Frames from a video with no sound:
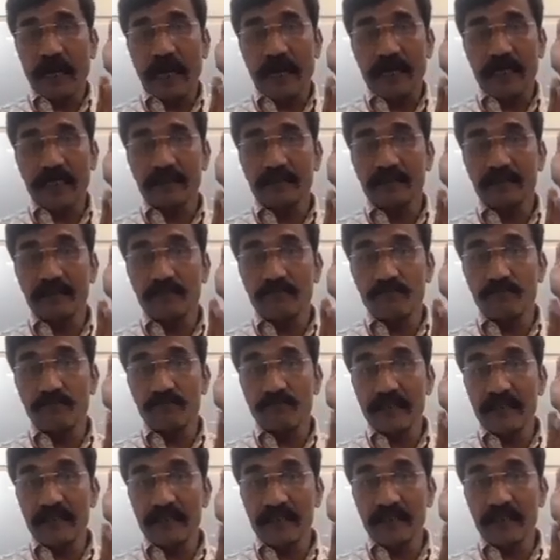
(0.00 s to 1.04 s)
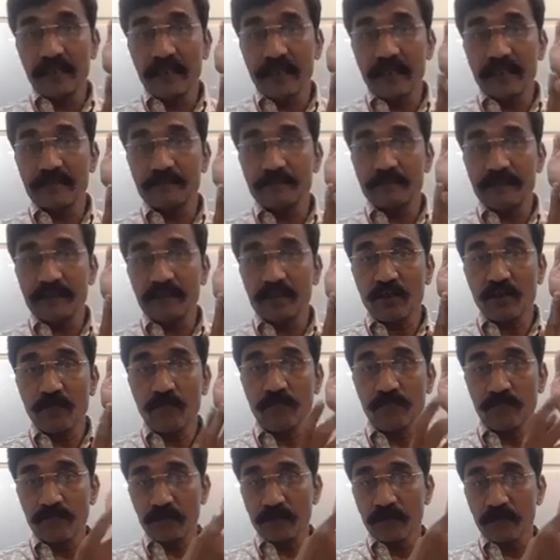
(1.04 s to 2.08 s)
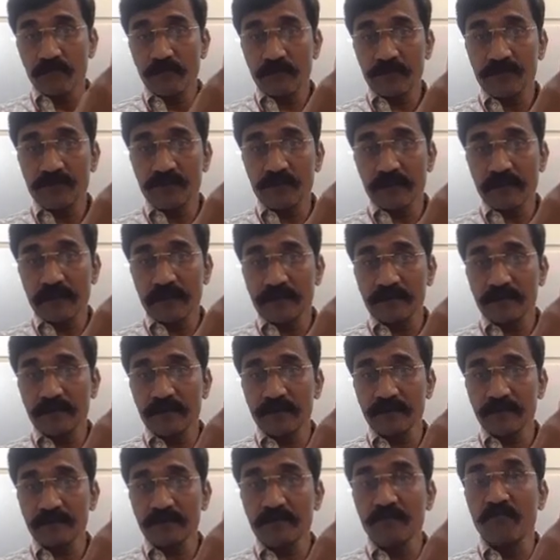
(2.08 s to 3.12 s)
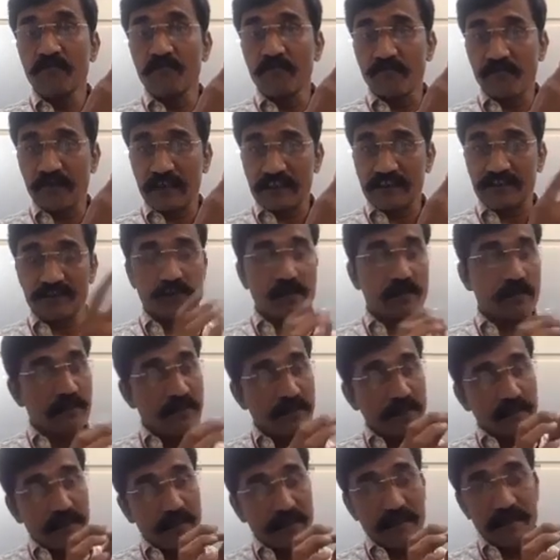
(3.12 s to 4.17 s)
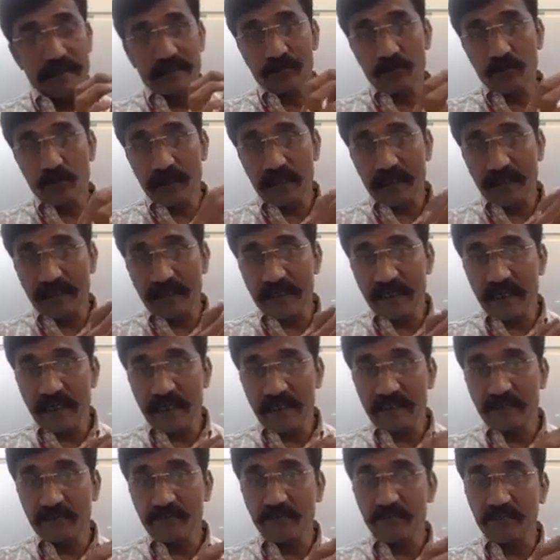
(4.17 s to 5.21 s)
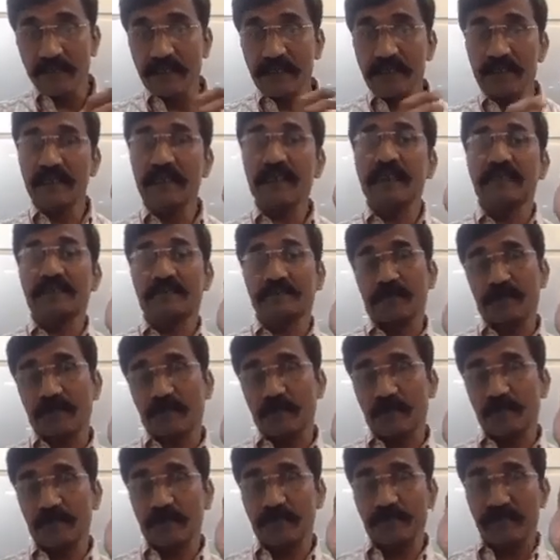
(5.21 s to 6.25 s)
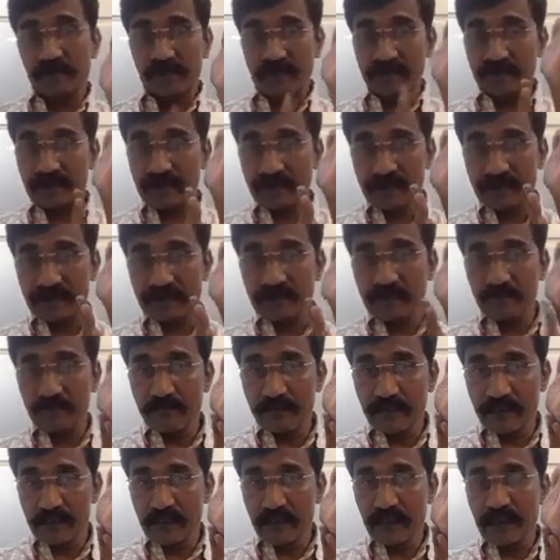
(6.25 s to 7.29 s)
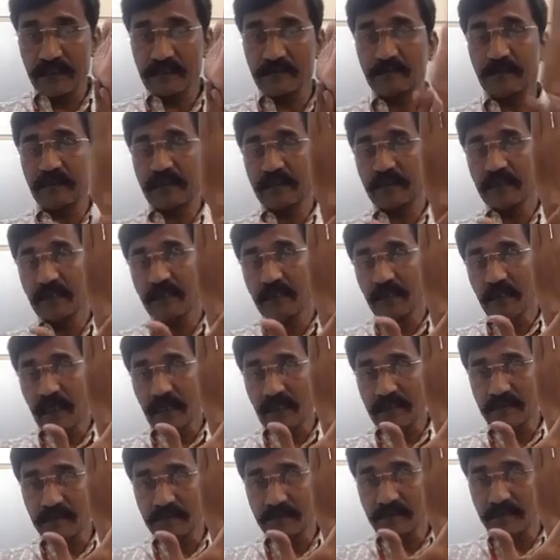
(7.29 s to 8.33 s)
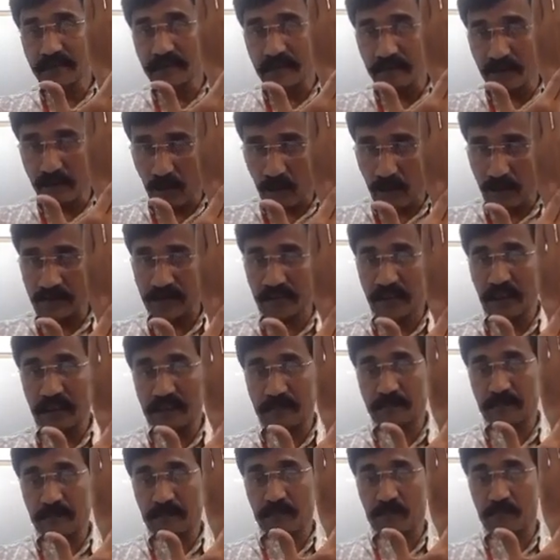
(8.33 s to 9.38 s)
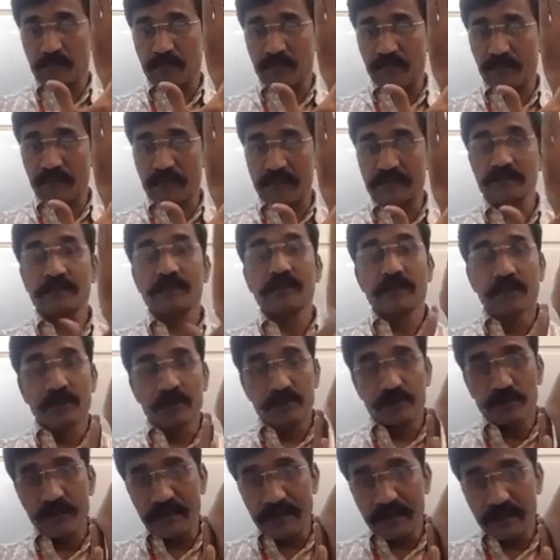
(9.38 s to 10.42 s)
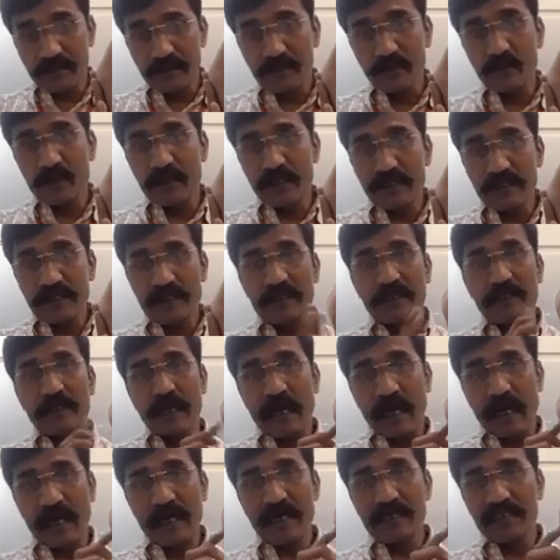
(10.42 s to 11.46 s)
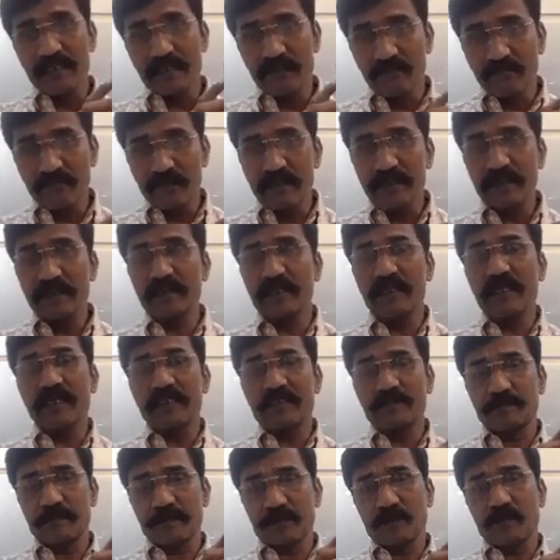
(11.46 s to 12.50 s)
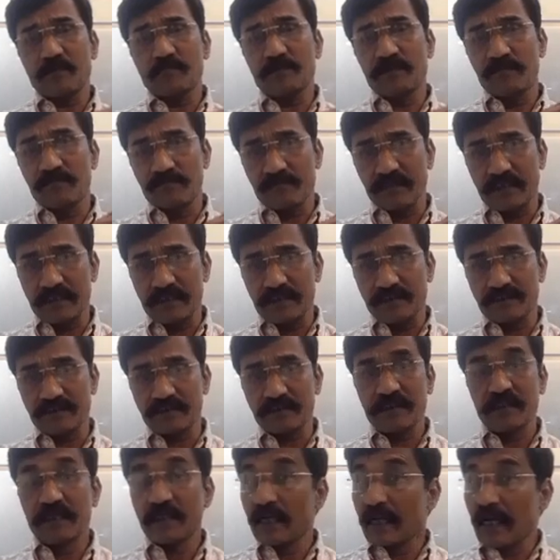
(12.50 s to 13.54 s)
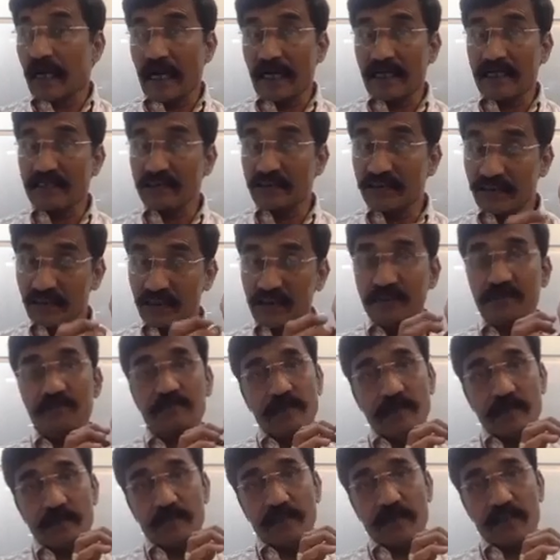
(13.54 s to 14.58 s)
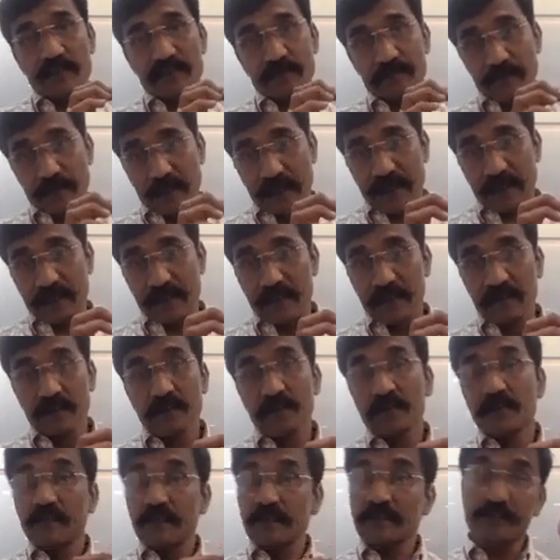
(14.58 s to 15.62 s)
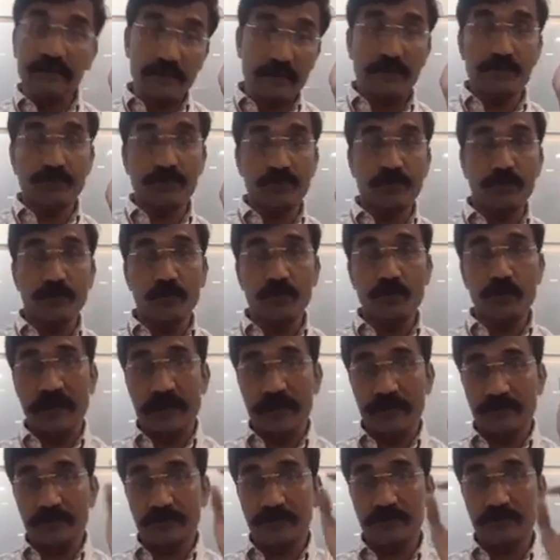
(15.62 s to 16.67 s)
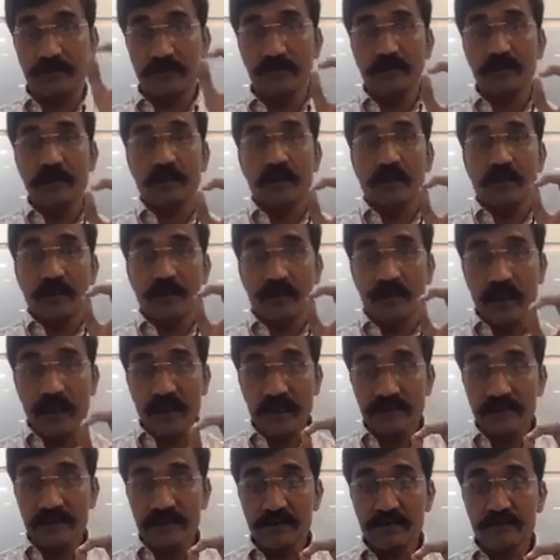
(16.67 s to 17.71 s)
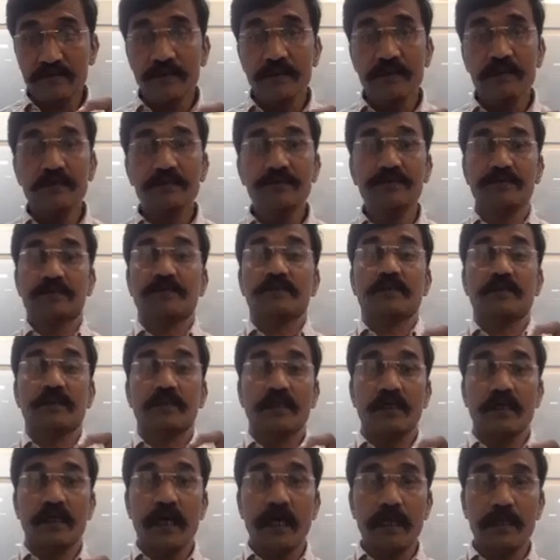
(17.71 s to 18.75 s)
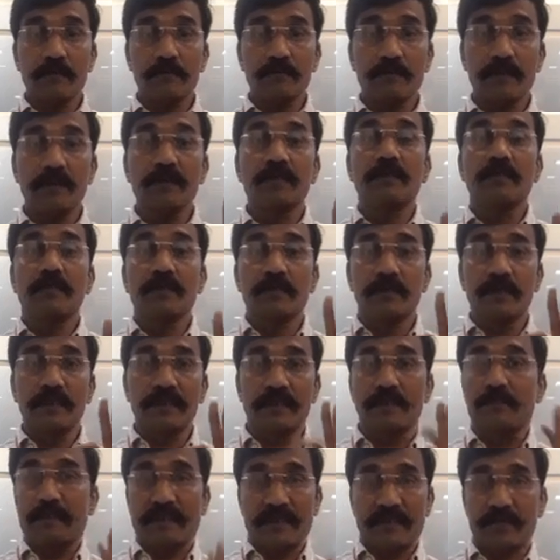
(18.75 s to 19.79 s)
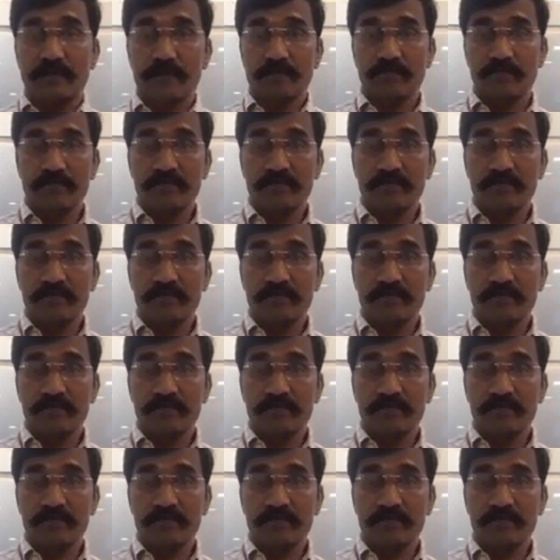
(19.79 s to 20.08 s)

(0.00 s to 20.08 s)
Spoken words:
at the ventral aspect of, which joint is this? Wrist. It is located at the ventral aspect of the wrist. This is the ventral aspect and this is the dorsal aspect of the wrist. So it is located at the ventral aspect of the wrist, and this fibrous band is also known as transverse carpal ligament.